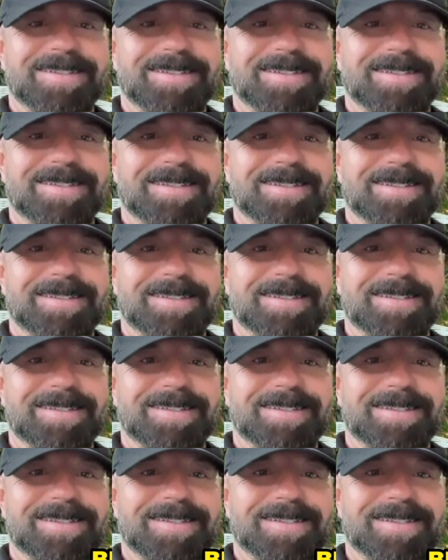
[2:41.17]

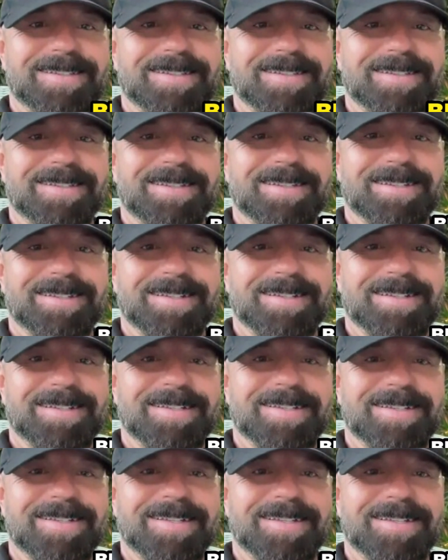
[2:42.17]

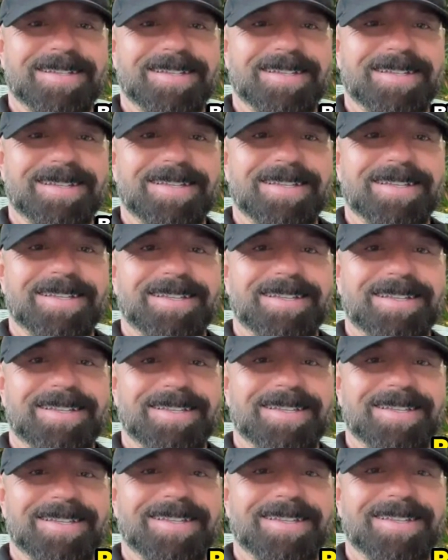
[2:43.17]

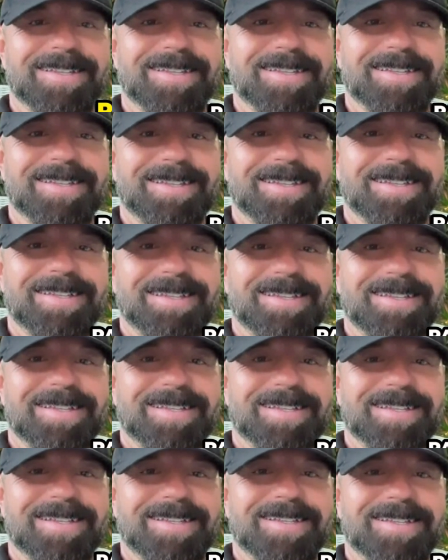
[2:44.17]

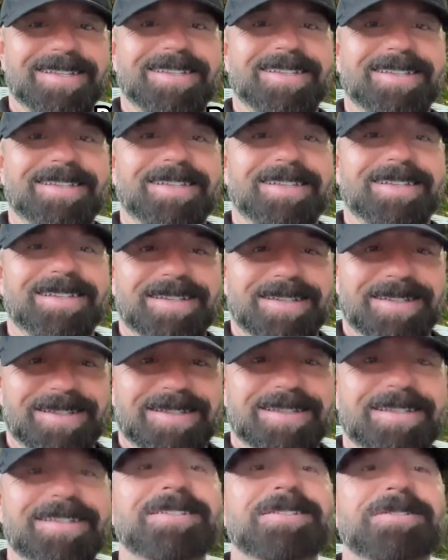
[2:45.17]

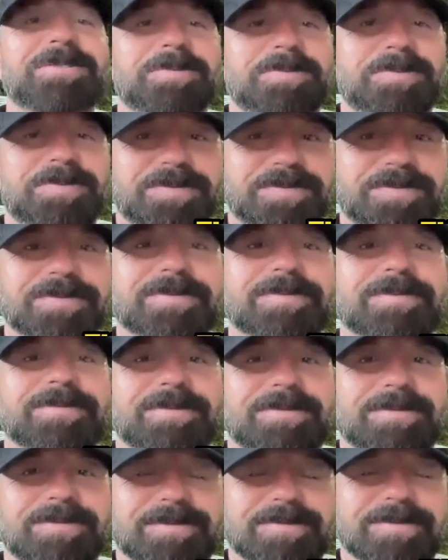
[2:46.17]

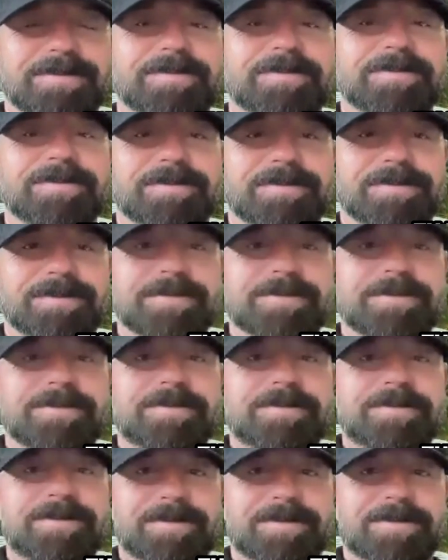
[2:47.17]

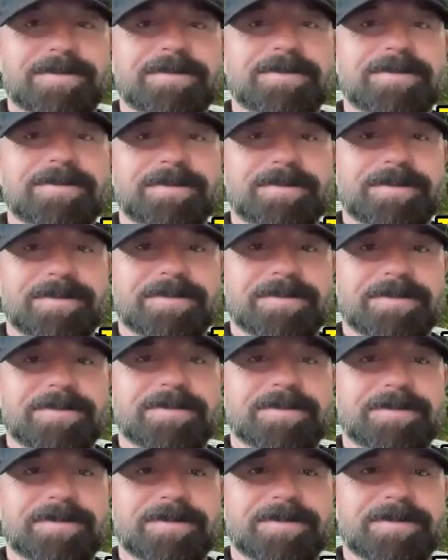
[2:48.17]
[no speech]